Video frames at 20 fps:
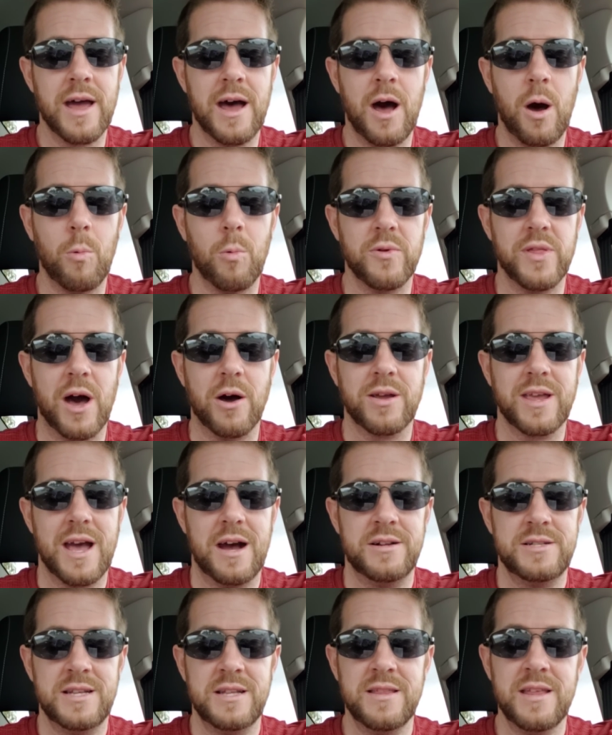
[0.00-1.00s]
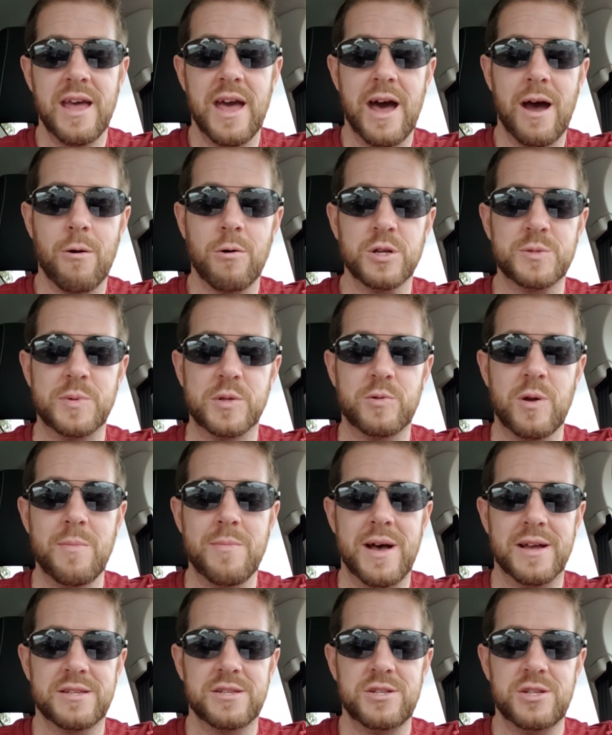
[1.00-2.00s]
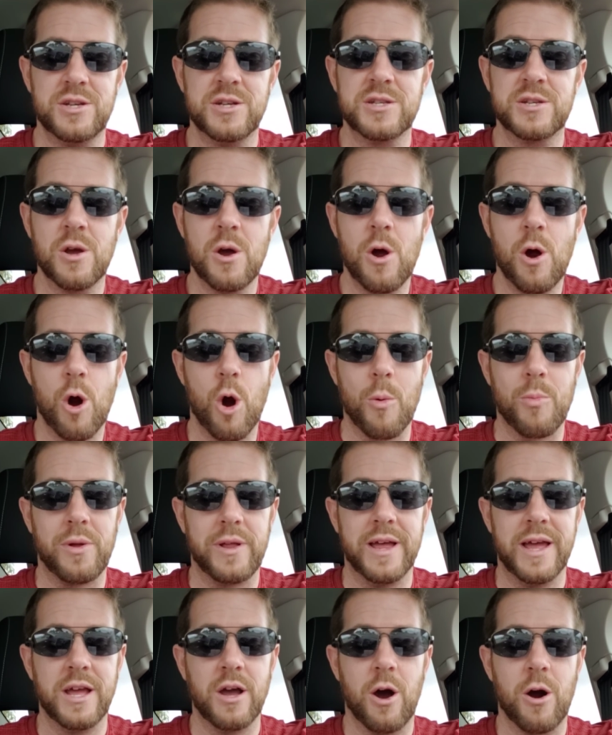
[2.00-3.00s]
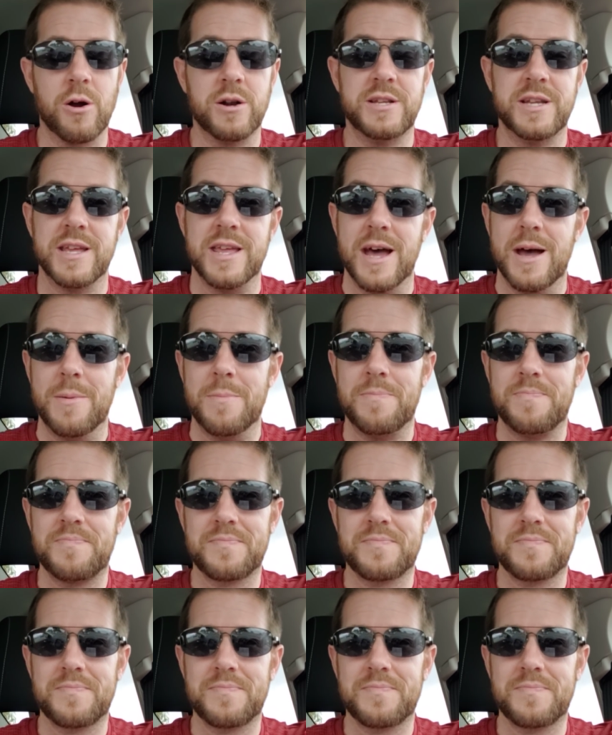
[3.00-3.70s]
out without counting the hours between messages or playing hard to get.